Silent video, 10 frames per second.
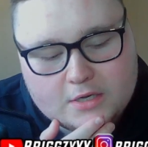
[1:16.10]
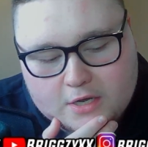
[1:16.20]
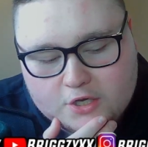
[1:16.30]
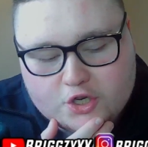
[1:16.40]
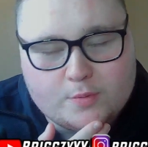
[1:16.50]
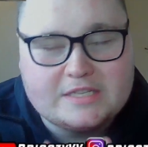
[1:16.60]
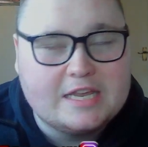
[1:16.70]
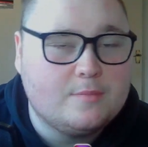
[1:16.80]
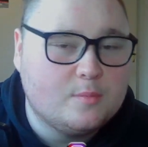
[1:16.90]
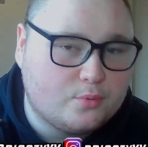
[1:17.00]
Just with
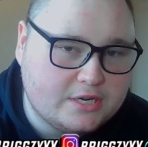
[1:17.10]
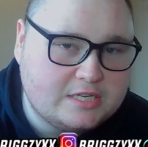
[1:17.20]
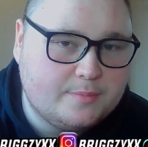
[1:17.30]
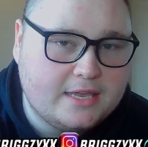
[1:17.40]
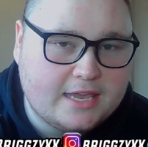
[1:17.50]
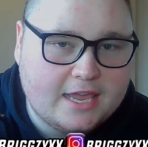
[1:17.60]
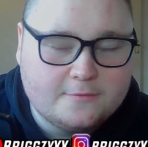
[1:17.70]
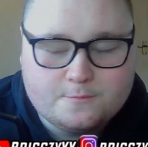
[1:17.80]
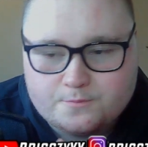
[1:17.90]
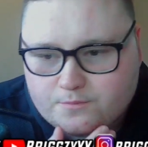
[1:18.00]
Damian Priest being
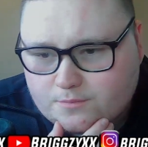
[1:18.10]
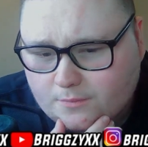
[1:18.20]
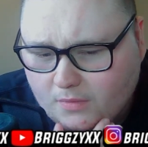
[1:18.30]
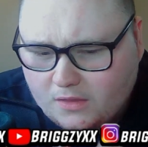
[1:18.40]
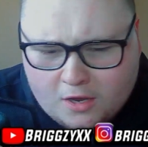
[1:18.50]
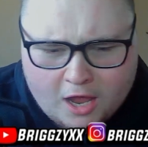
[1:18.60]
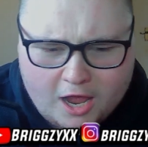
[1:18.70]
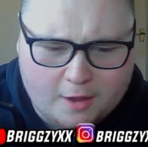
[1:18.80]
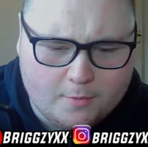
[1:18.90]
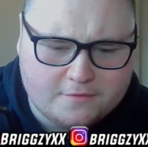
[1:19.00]
in.
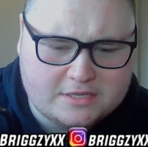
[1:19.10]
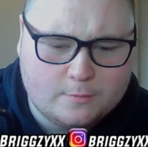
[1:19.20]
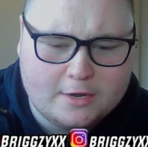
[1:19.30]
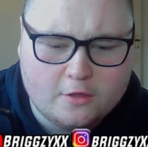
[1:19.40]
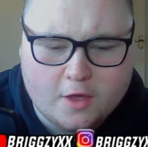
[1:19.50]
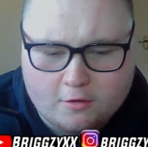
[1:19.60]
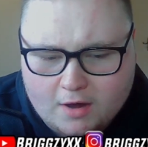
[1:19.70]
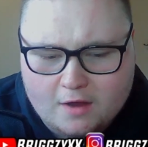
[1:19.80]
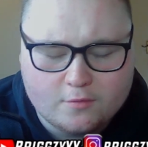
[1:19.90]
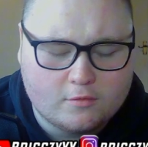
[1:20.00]
Obviously, we know their
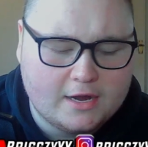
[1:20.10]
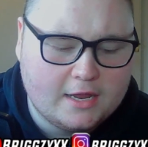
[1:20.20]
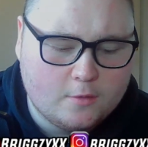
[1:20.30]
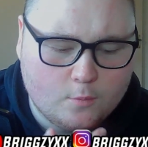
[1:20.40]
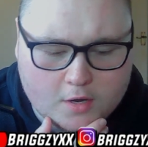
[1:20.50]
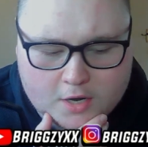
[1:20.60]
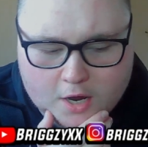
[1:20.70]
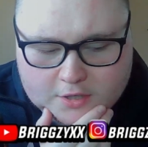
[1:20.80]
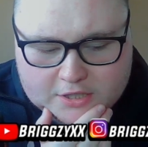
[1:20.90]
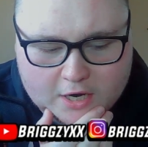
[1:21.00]
rivalry and
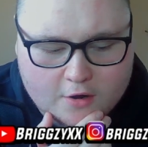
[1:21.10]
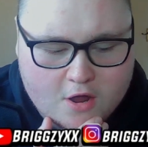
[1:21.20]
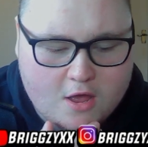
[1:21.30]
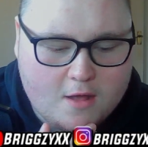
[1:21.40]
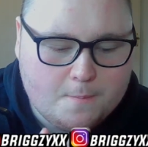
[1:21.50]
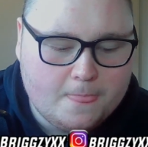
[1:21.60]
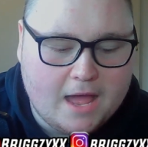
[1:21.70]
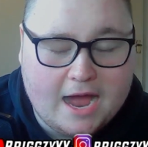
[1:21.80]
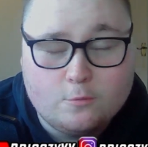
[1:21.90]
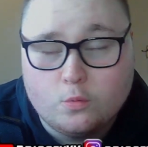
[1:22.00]
whatnot, so
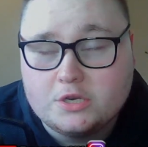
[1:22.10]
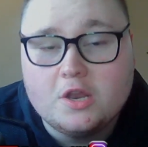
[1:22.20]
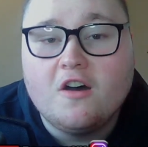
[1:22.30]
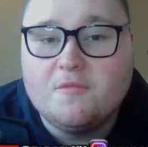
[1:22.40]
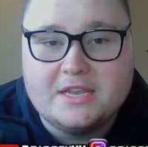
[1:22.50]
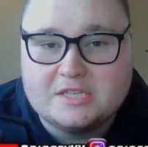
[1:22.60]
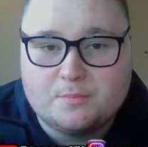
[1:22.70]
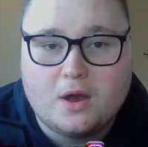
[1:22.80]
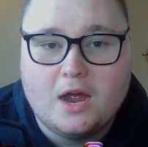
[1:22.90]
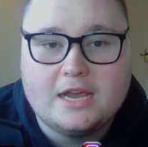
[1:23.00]
I would not have been
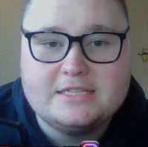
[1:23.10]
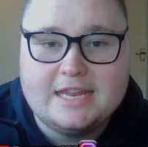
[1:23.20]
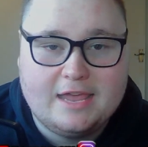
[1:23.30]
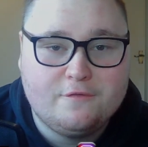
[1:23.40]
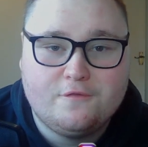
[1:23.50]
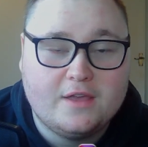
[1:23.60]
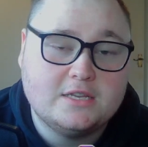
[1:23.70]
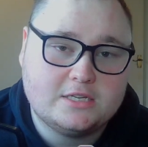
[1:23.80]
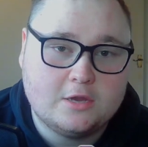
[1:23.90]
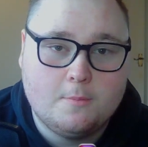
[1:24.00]
surprised if Finn
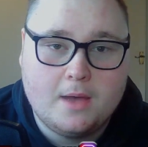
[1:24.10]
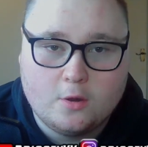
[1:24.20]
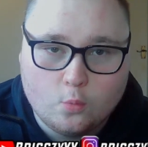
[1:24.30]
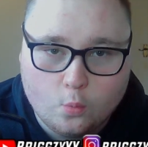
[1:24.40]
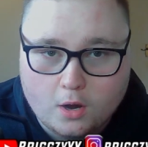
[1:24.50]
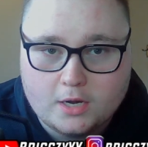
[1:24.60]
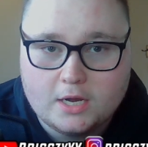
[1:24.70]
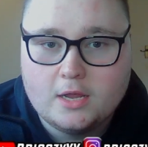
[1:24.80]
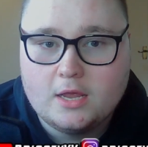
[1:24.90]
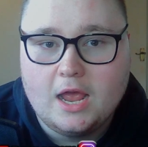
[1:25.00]
somehow won,
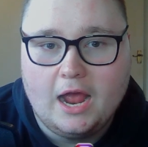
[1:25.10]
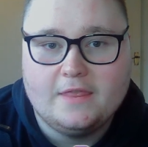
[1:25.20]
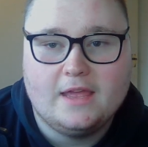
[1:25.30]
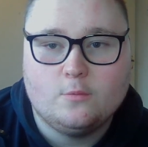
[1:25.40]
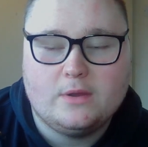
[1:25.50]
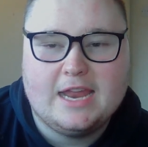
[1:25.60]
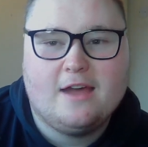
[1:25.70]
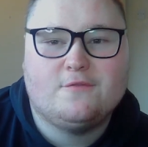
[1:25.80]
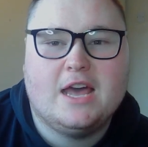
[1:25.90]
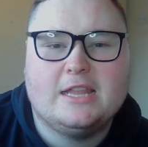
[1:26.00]
and then we'd
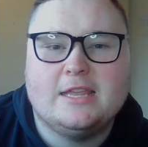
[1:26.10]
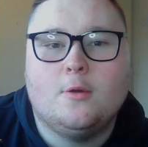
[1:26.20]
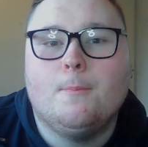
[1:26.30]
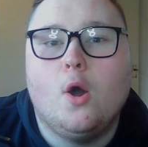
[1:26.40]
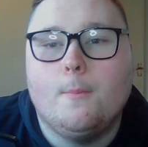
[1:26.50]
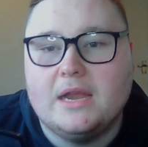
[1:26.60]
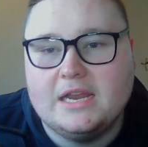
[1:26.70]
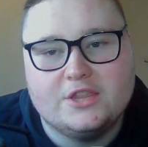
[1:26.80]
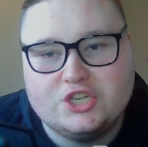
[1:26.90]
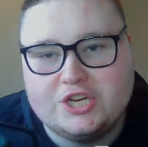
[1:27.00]
have that little moment
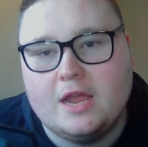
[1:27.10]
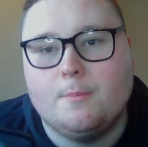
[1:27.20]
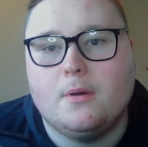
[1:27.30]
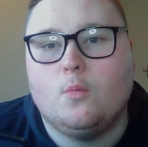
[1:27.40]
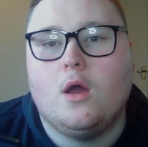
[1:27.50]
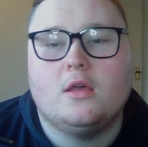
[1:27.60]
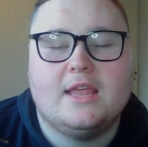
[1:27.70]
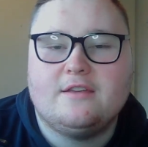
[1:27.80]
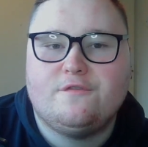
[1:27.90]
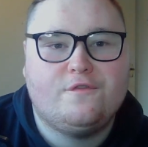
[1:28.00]
in the chamber where,
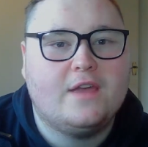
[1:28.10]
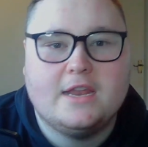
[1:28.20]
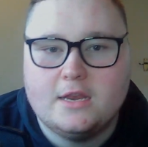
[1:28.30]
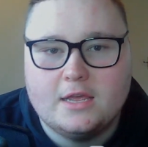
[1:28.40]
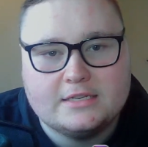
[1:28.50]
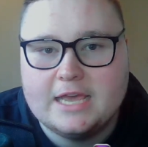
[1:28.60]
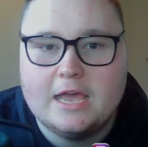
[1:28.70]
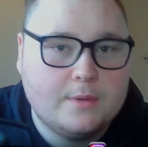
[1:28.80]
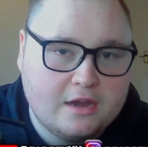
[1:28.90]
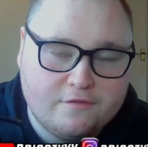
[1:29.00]
like, Finn and
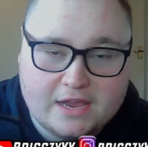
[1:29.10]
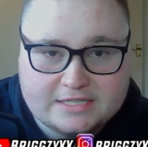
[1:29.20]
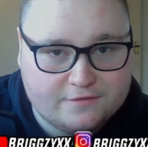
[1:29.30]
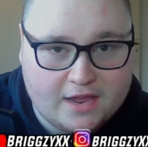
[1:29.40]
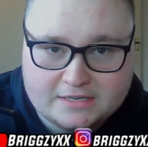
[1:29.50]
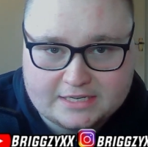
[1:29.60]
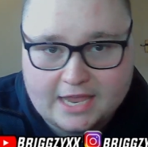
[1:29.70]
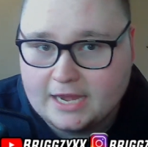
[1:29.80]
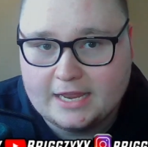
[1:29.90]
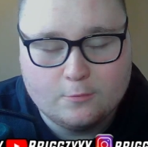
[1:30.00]
Damian are face-to-face
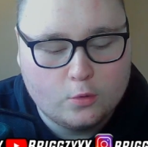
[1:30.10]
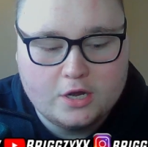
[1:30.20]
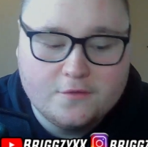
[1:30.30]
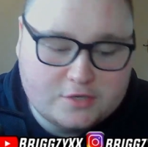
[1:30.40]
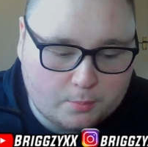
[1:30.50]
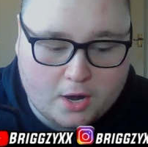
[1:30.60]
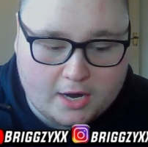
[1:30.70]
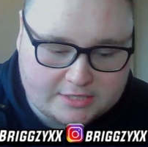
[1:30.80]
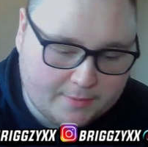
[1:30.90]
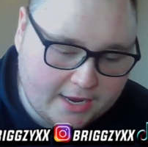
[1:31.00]
again. It wouldn't have
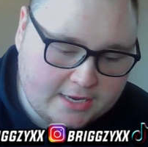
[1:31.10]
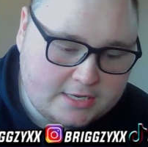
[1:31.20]
surprised me.